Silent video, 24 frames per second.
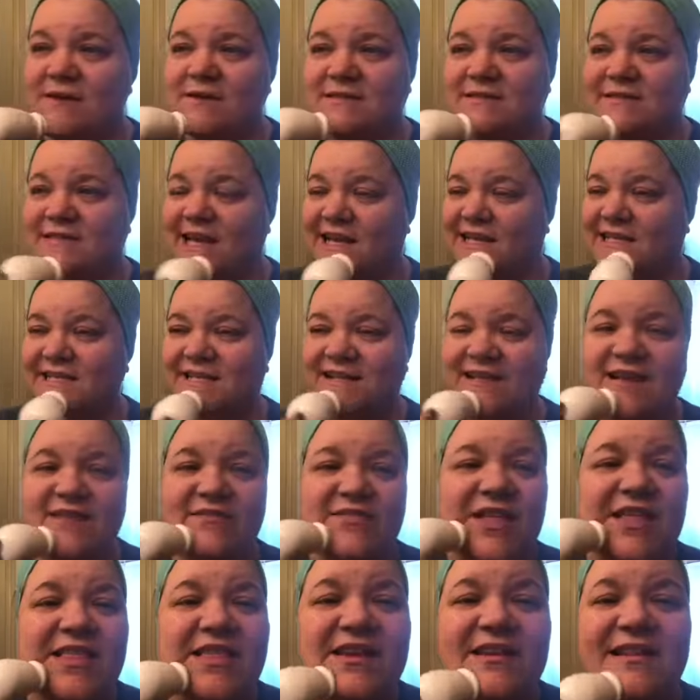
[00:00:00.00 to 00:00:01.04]
See, I still
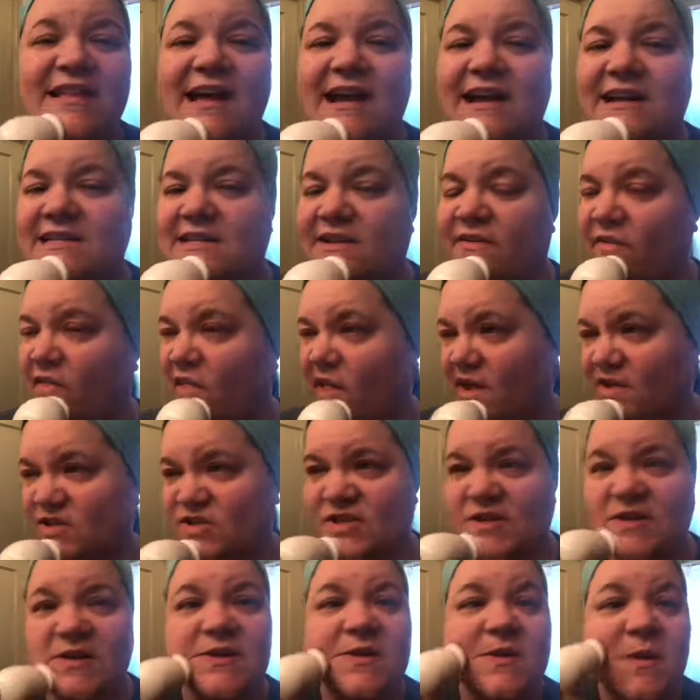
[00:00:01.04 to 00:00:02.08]
have that little active
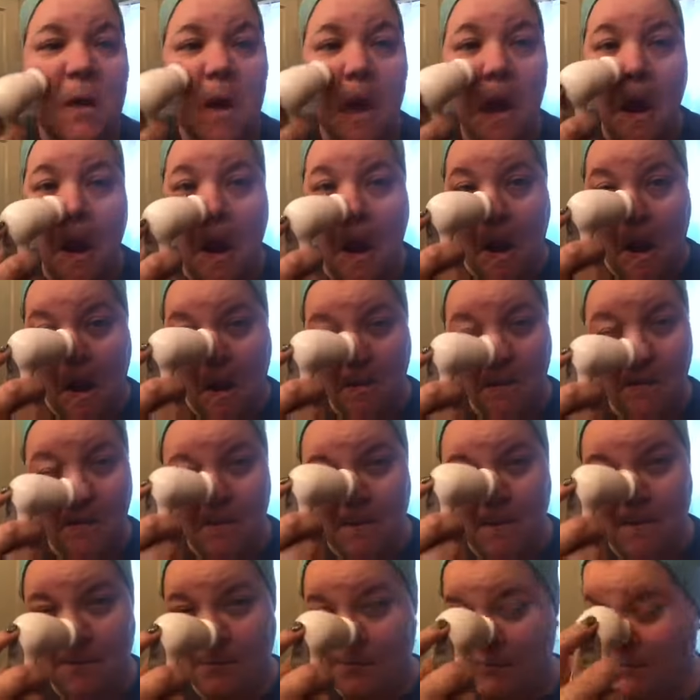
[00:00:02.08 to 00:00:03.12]
lesion
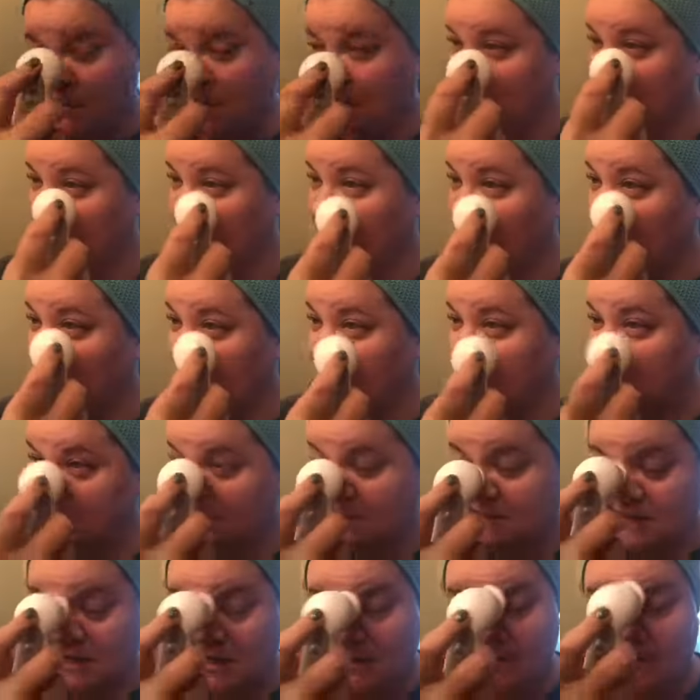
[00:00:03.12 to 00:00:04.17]
that I showed you guys
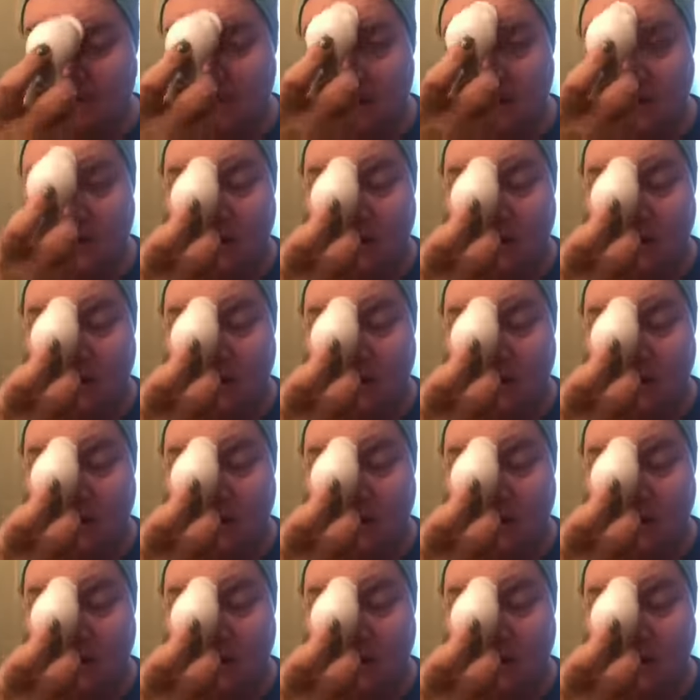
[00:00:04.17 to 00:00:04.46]
last time.